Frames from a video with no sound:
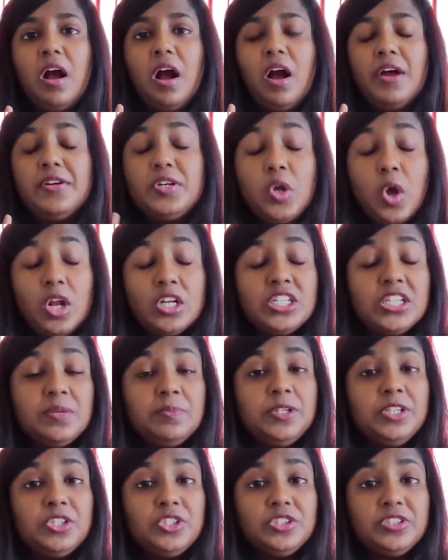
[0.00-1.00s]
not
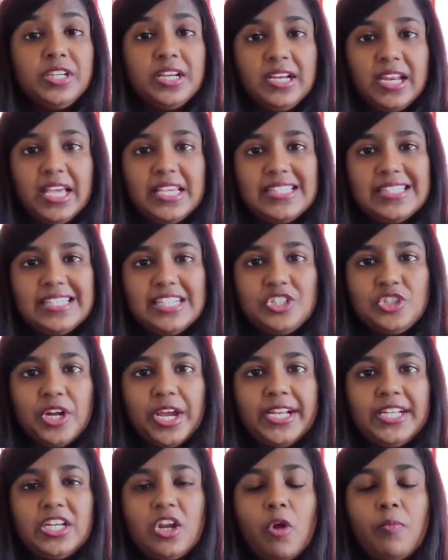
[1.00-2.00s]
able to realize that
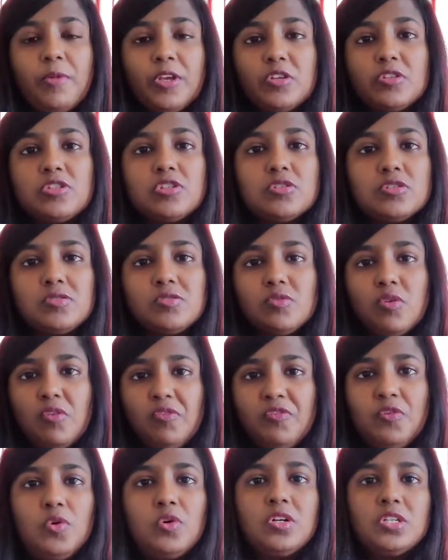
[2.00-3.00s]
right now because you're
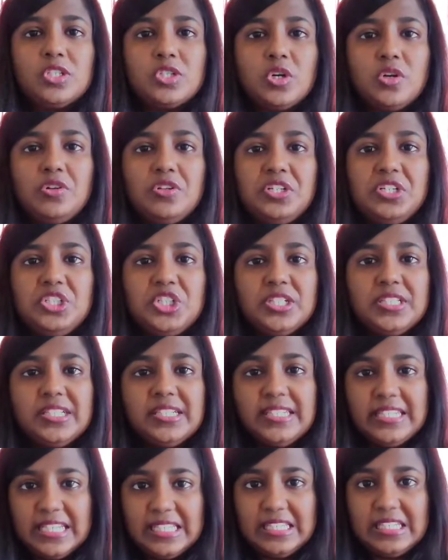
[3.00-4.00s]
so focused on reaching
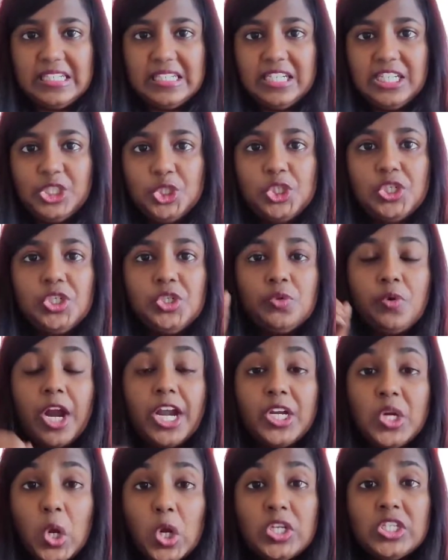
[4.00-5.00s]
the destination. You
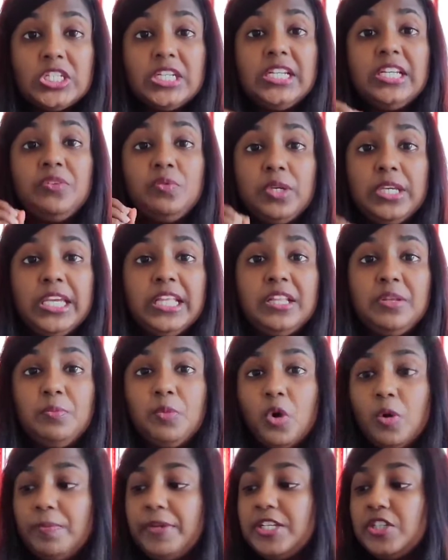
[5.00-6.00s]
are not living in the
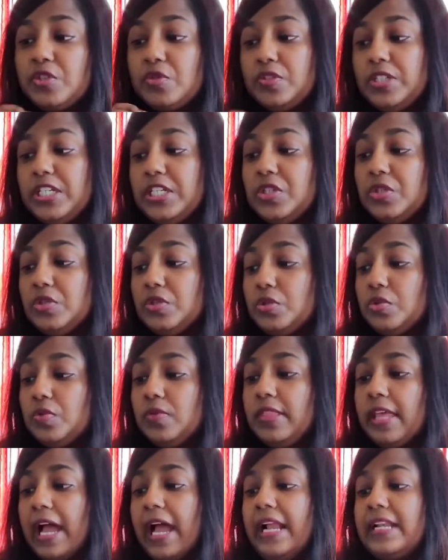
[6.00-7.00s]
moment. You need to
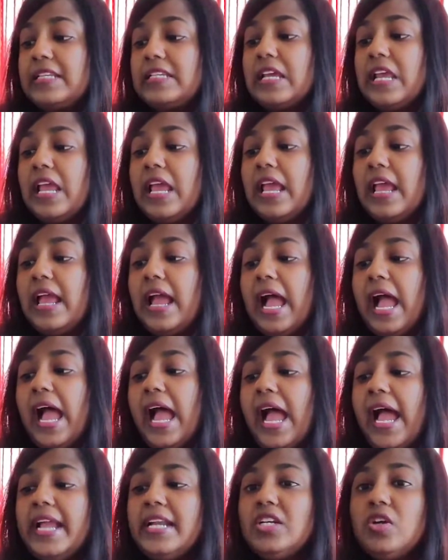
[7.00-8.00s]
do that.
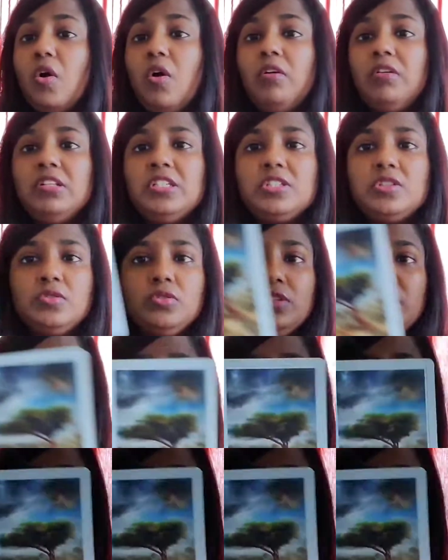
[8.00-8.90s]
And also the